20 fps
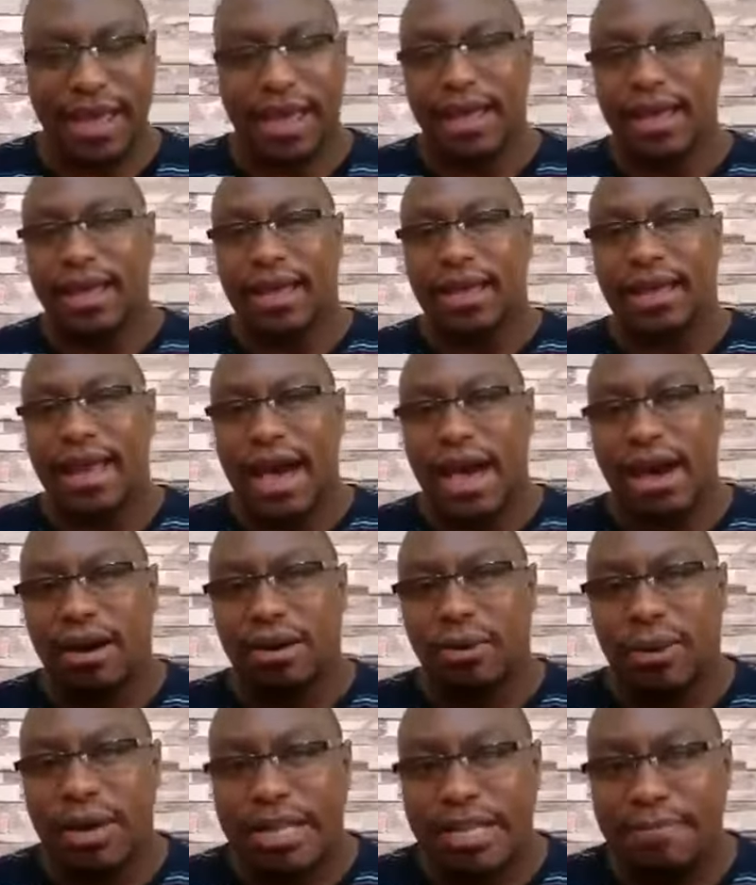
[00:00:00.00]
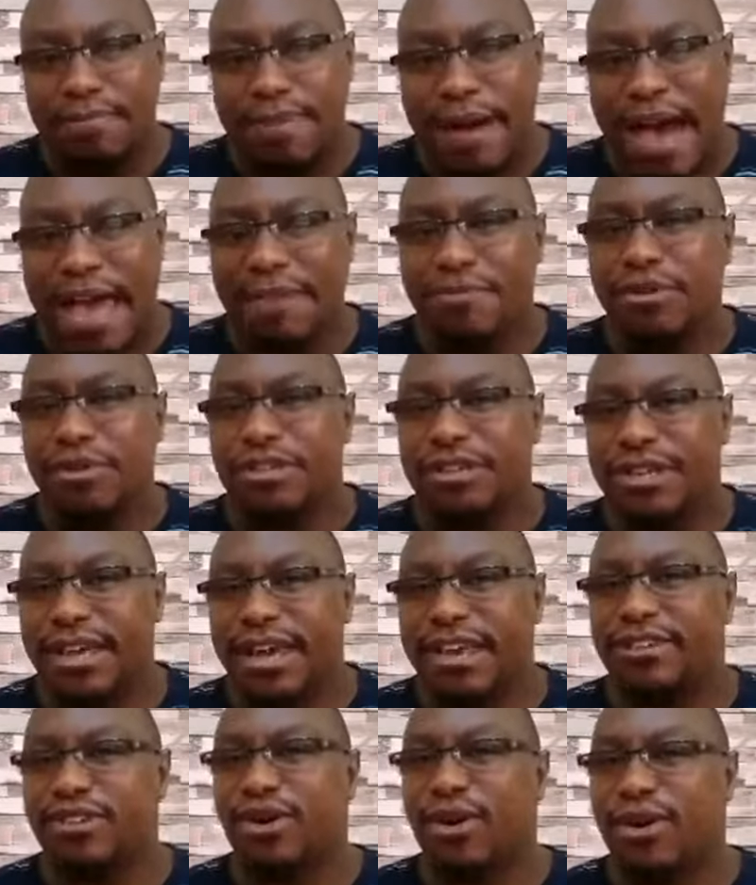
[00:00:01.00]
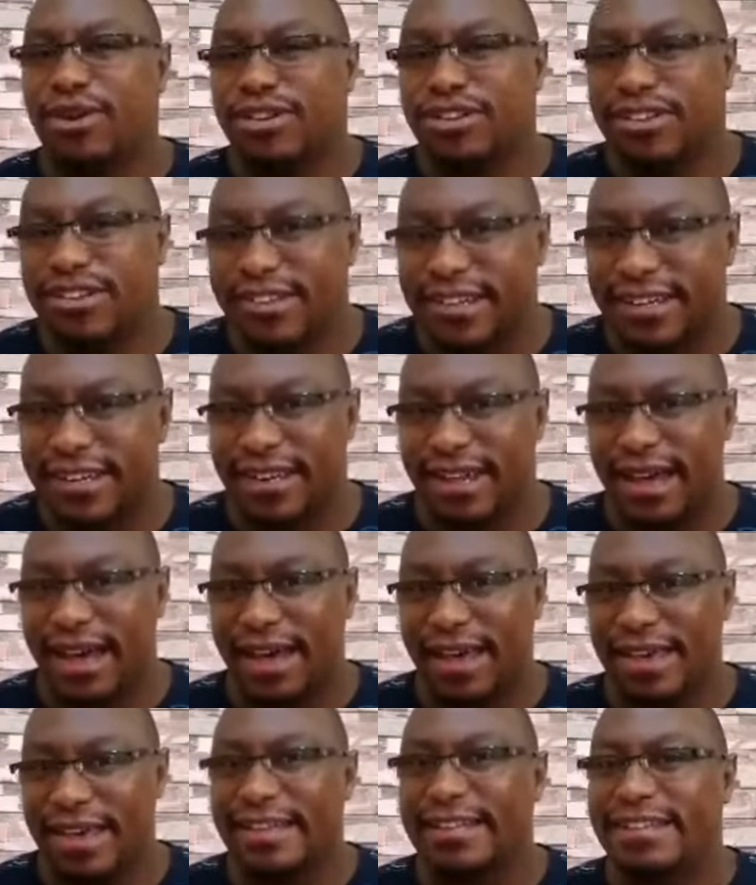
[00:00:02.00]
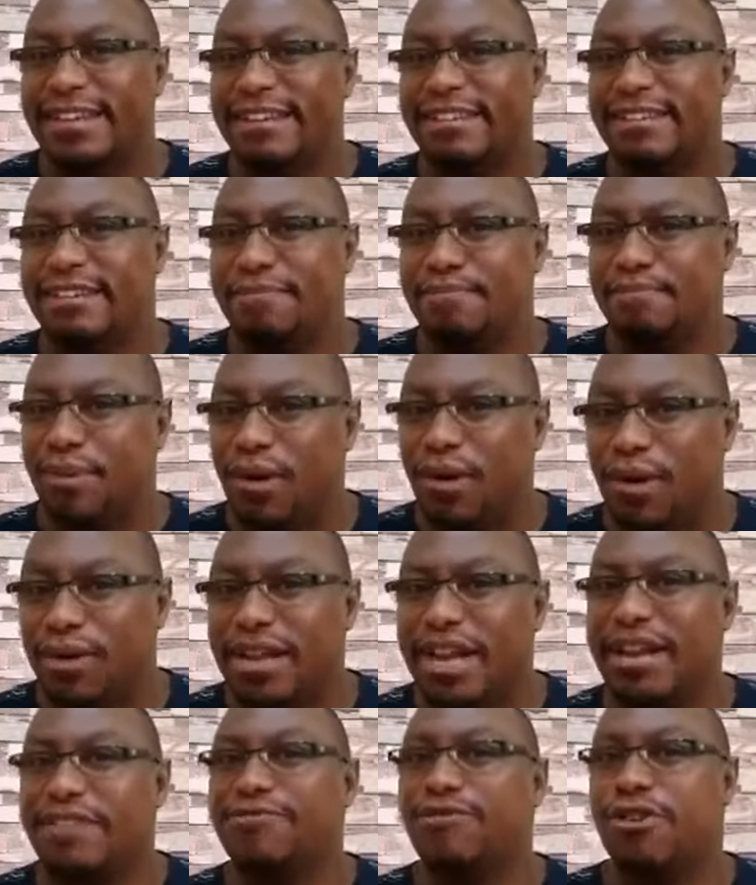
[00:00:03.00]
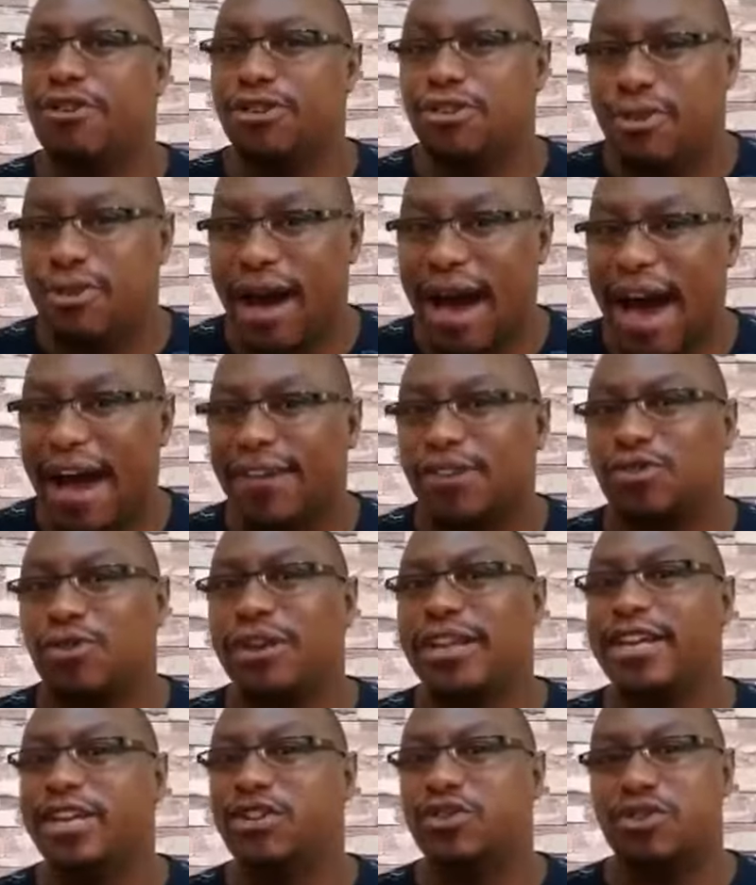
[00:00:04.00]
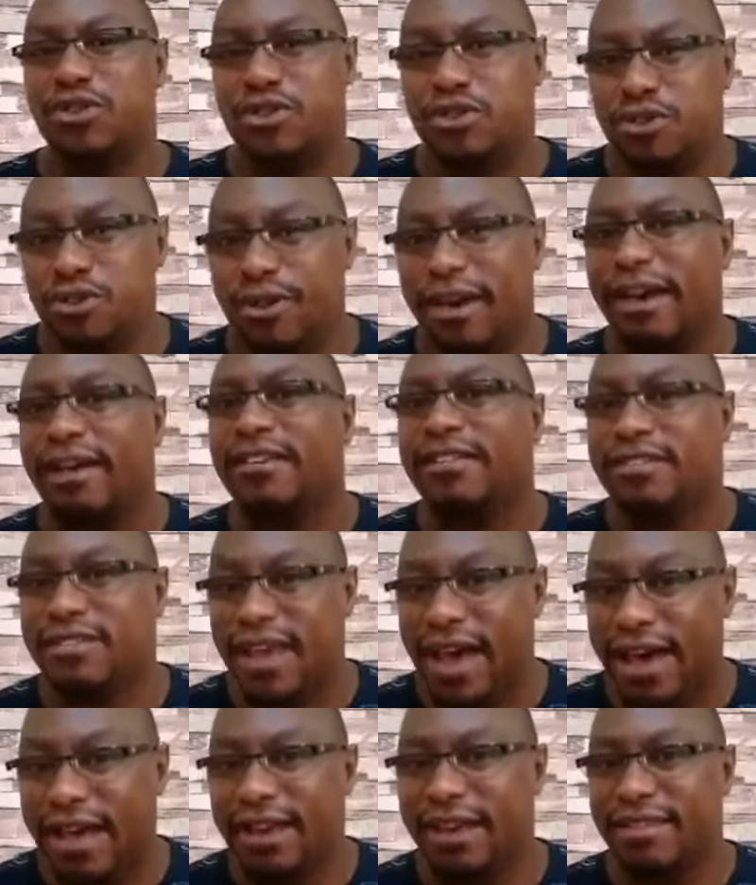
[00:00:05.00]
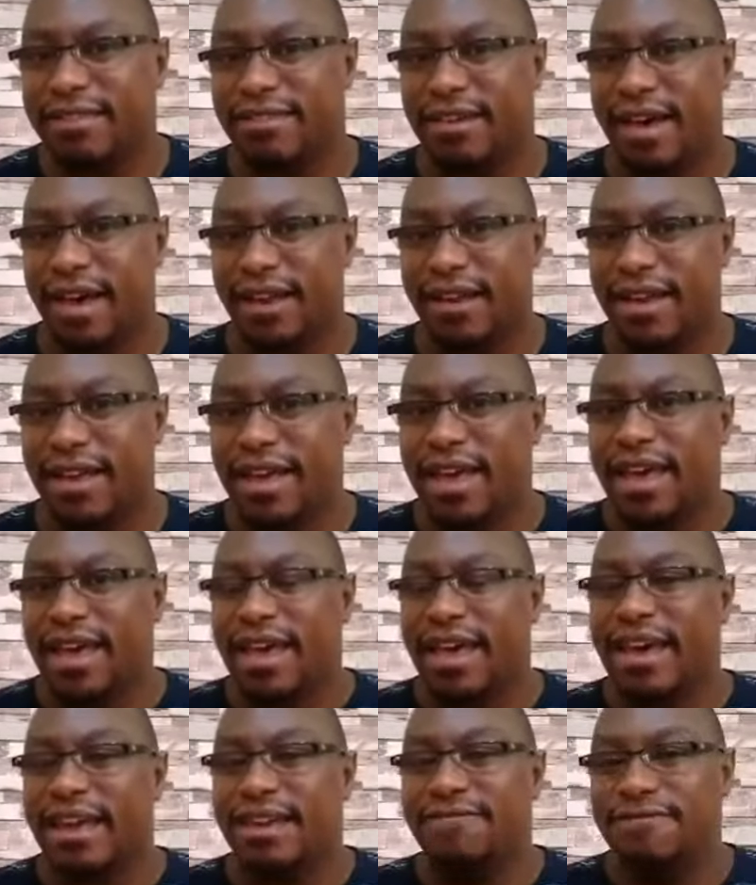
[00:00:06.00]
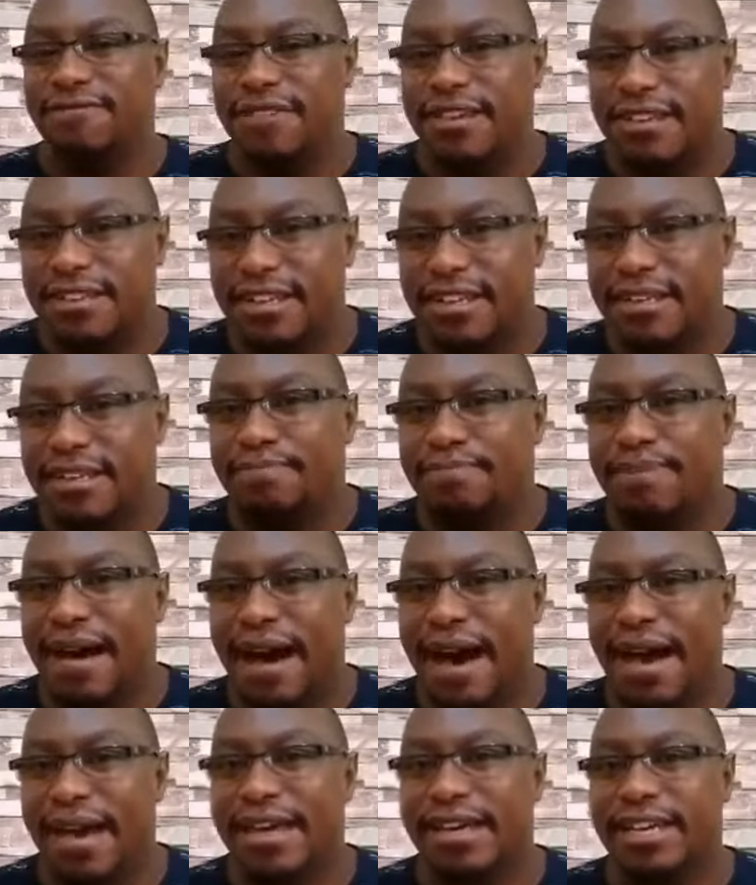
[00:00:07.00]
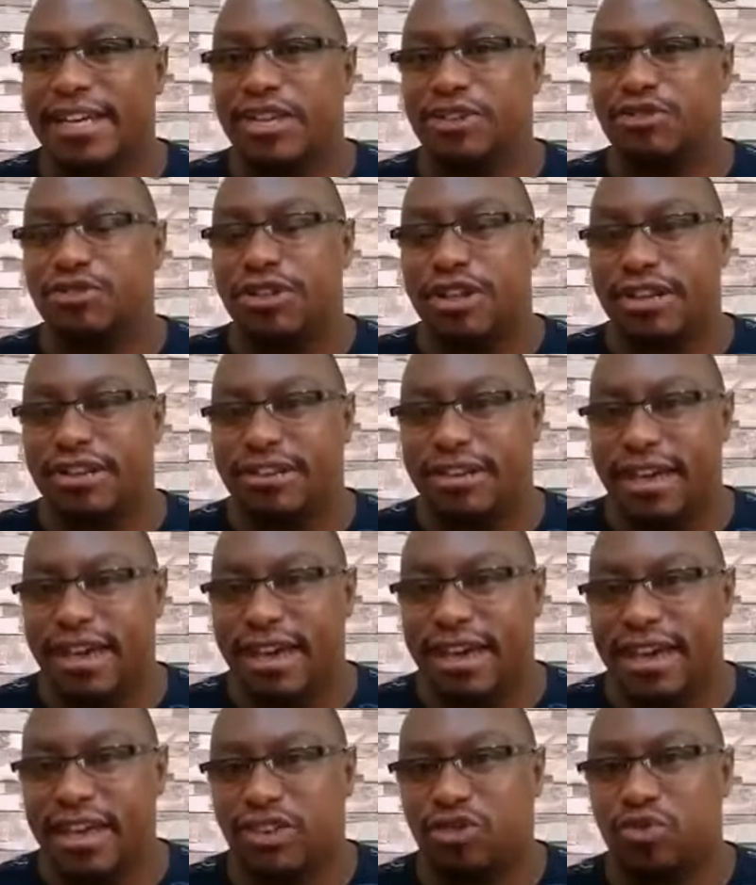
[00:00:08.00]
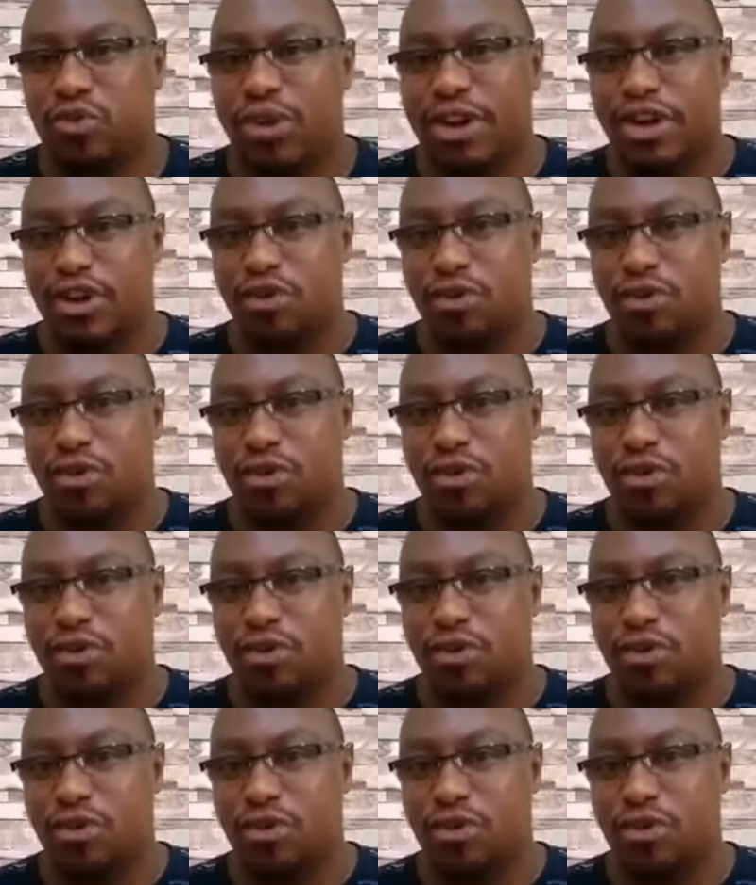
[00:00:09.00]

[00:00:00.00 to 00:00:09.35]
Now, when the Bible says consider, it is important for you actually to do exactly that and visit back into the days when you were